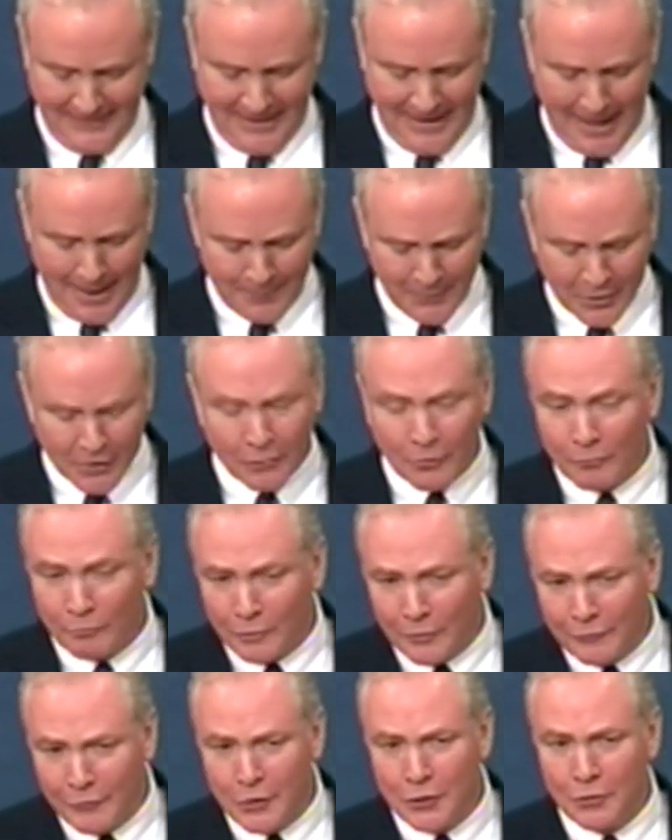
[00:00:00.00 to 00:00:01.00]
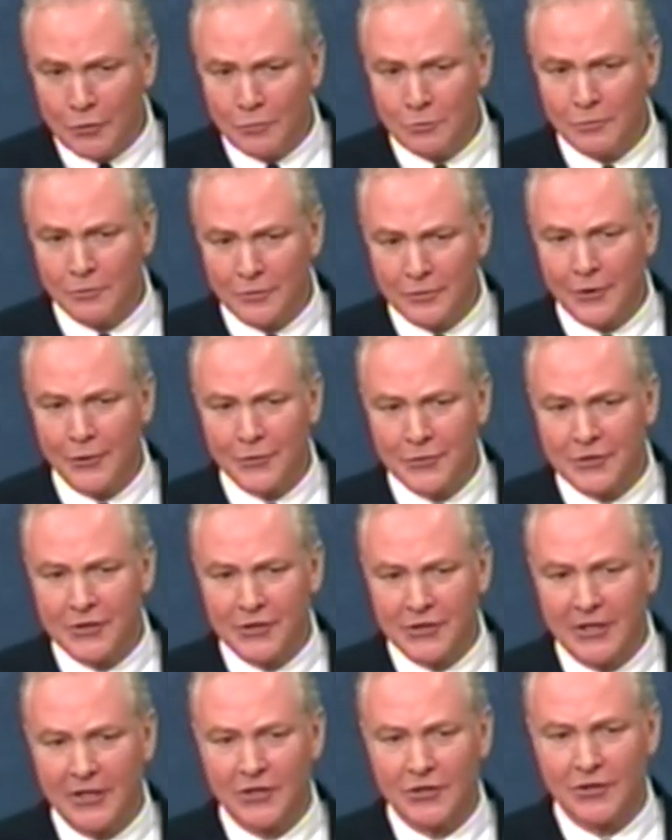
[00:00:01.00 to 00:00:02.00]
I'm going to review those
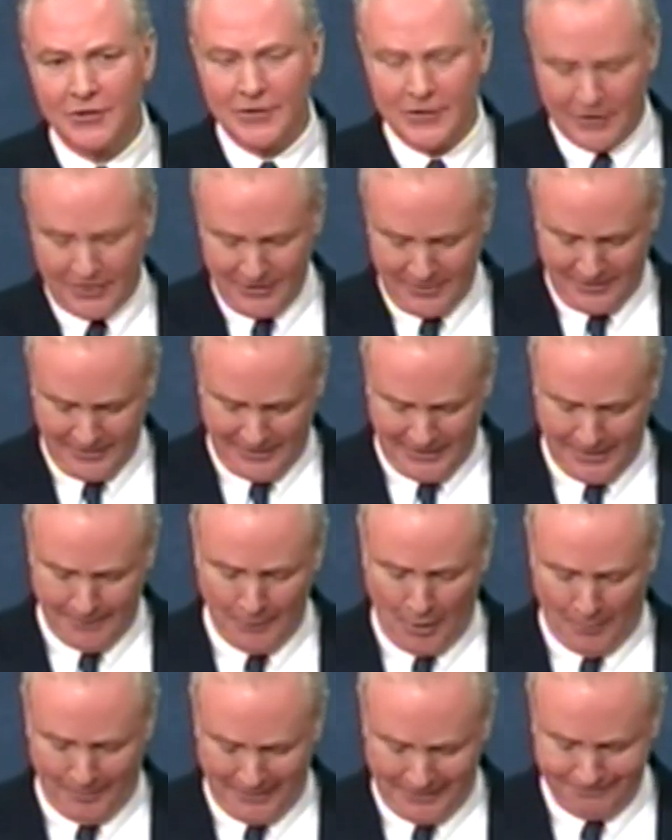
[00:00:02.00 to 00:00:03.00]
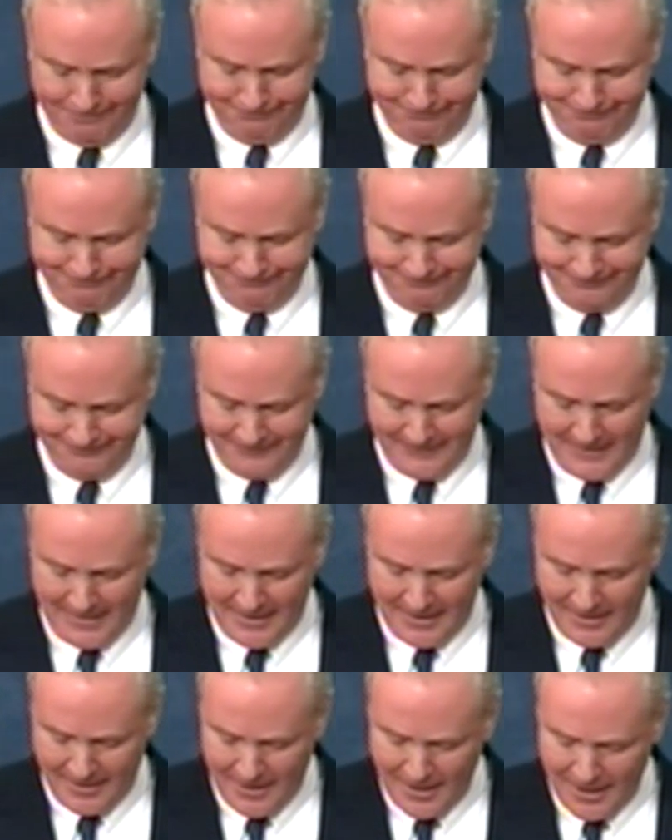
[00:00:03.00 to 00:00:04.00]
decisions in a moment.
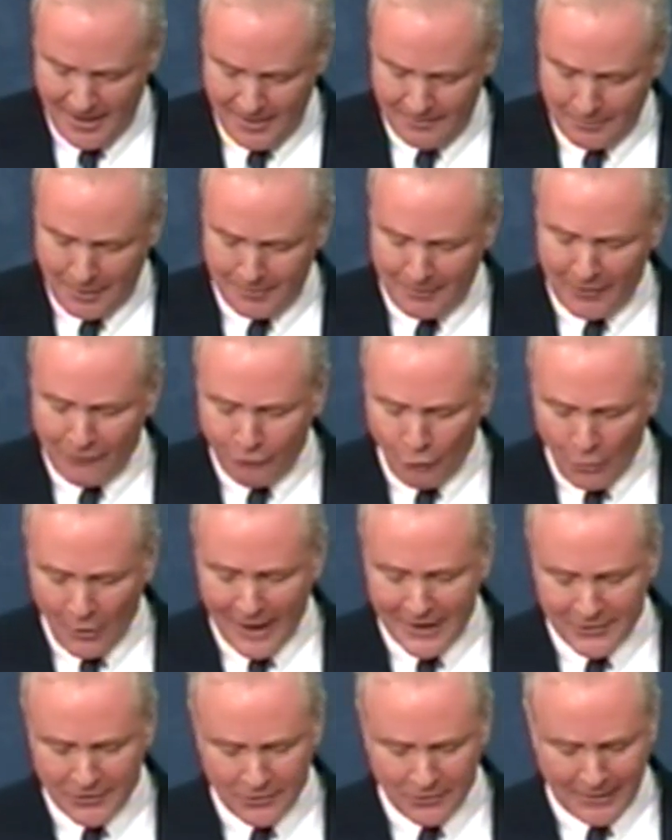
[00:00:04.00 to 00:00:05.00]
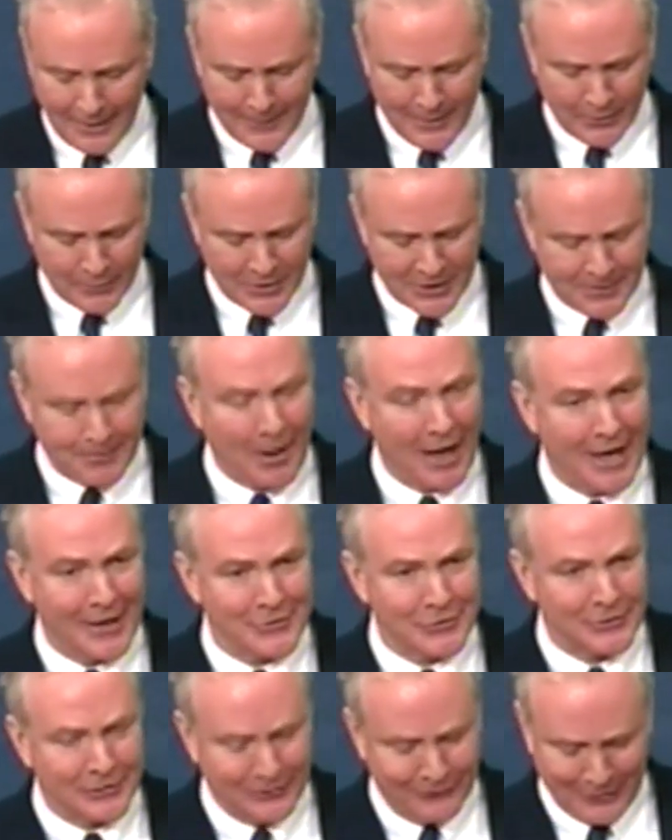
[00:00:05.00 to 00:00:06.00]
But before I do, let me respond
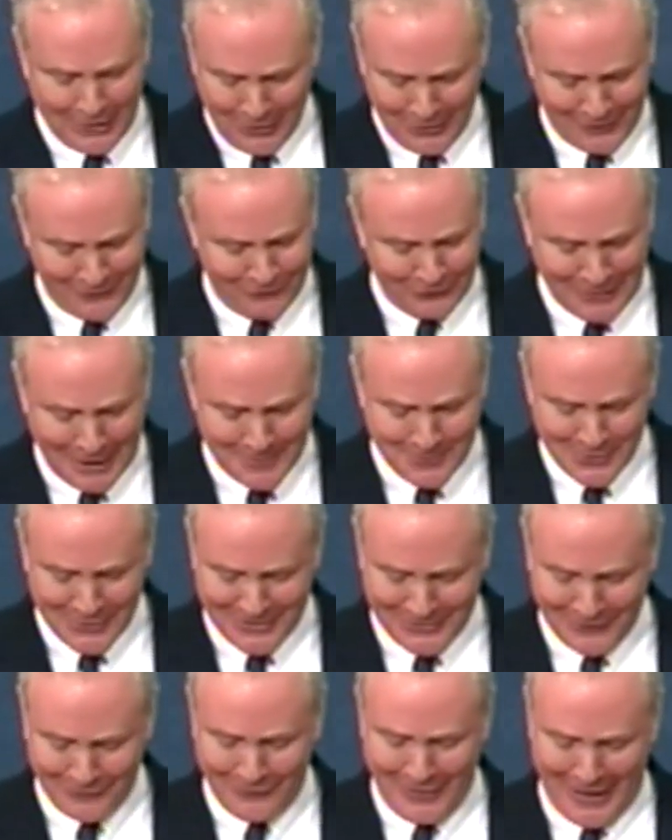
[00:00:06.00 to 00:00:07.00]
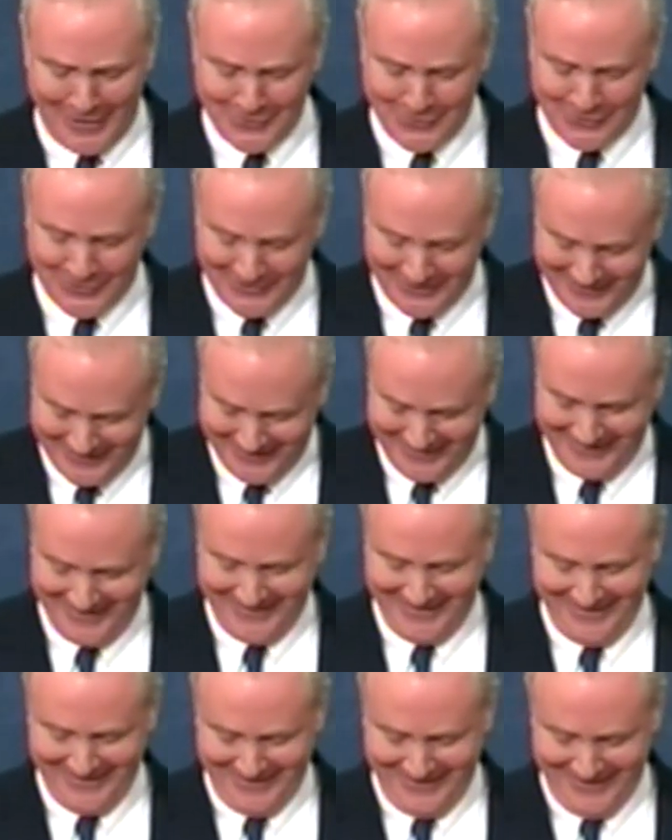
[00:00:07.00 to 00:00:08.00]
to the very flimsy defense
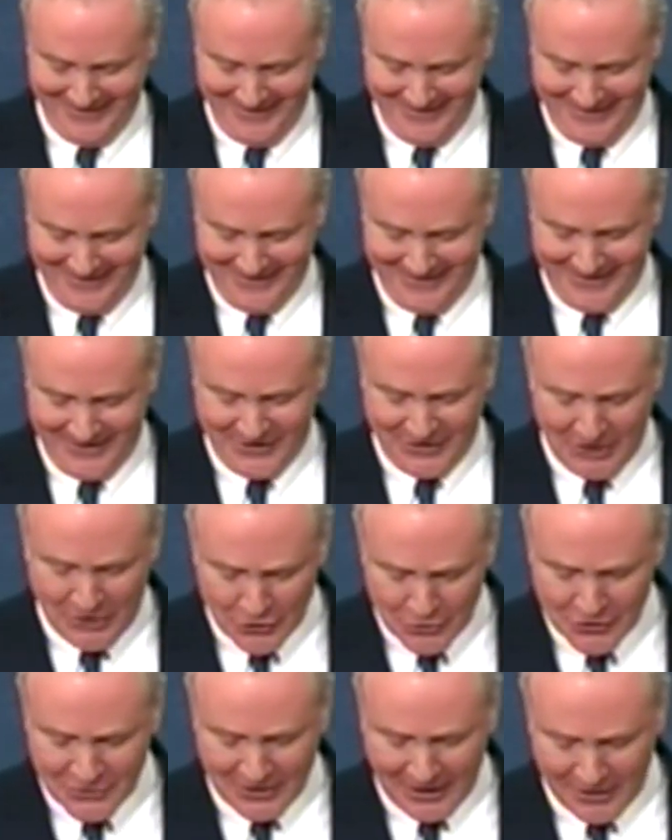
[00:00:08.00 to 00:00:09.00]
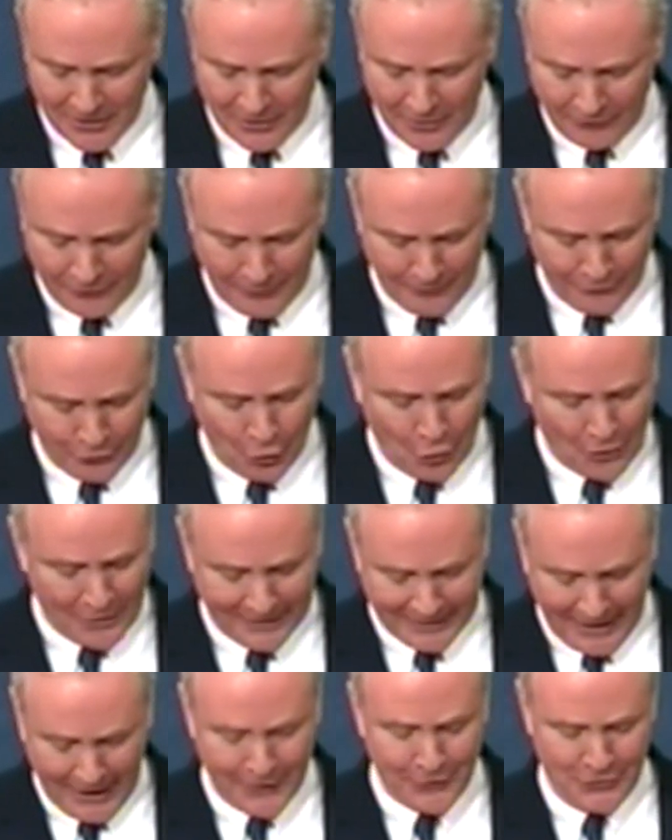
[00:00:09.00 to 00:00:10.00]
senior senator from Florida
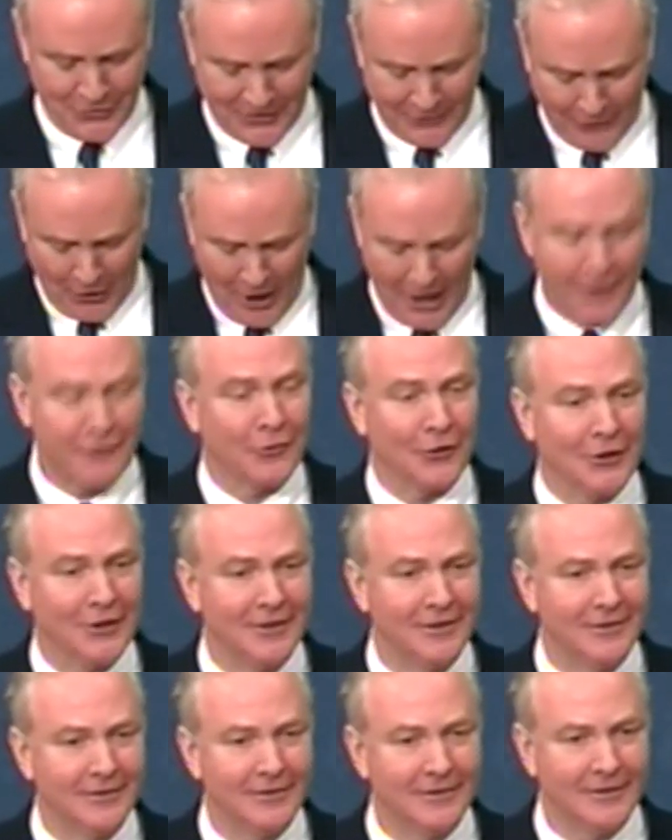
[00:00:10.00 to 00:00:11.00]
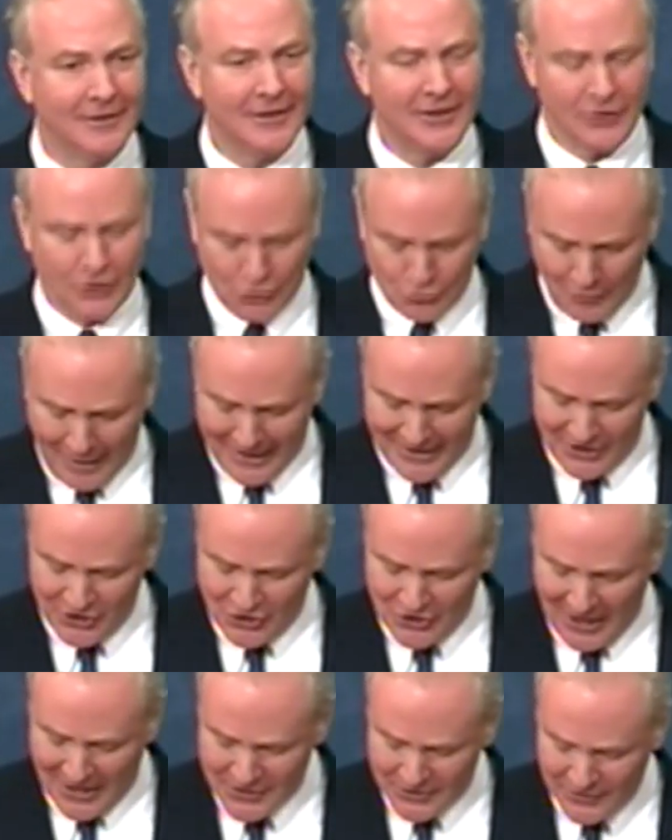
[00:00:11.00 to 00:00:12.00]
and others have offered to try to
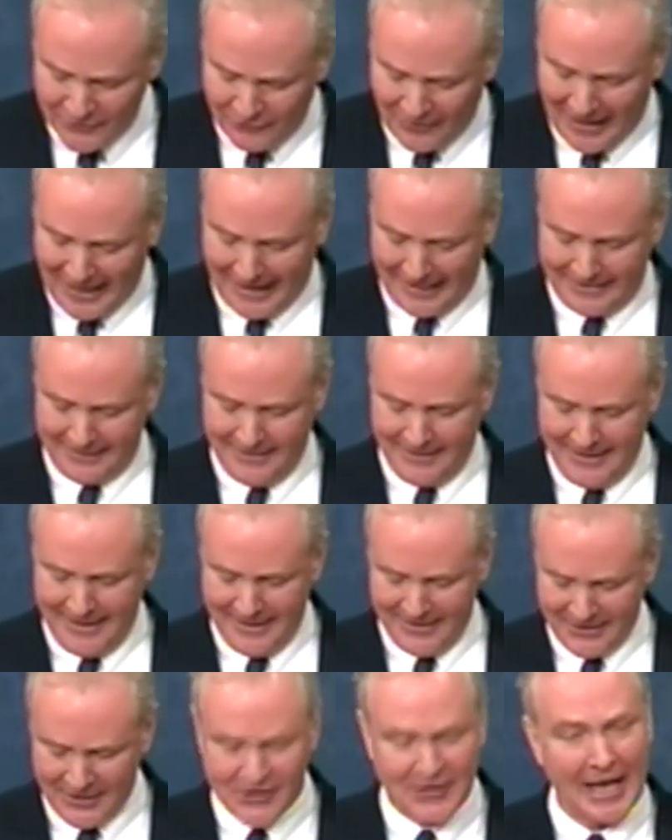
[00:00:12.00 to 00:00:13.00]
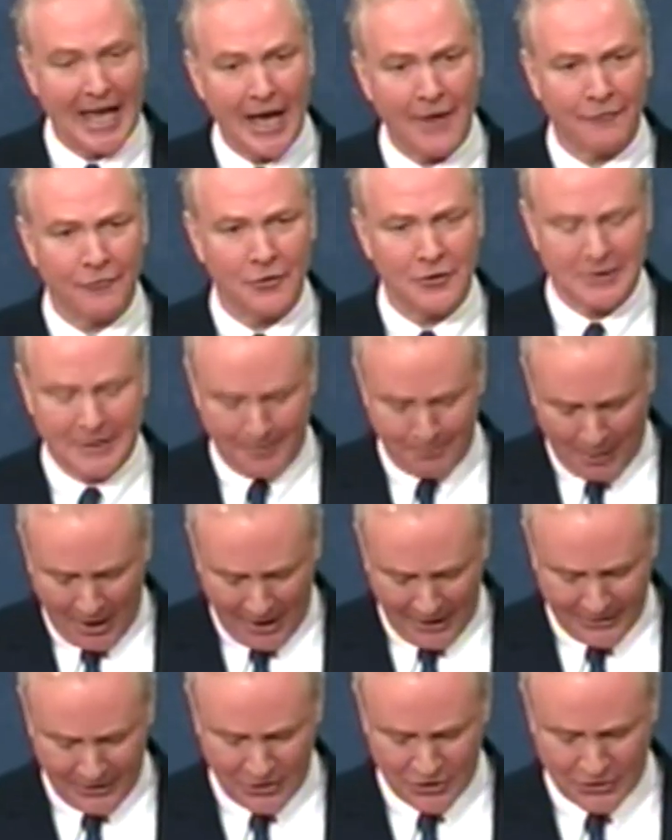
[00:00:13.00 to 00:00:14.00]
justify this effort to
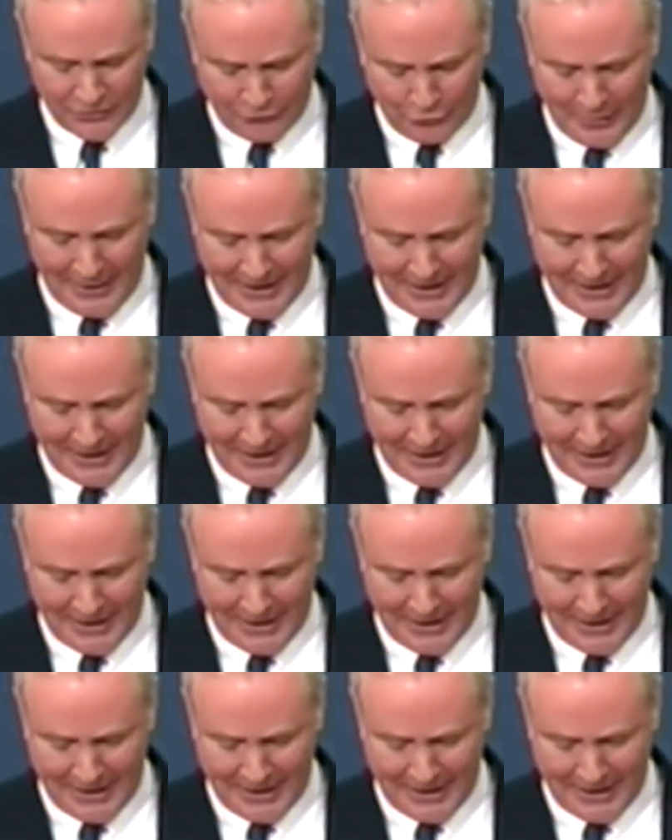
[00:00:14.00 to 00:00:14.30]
punish free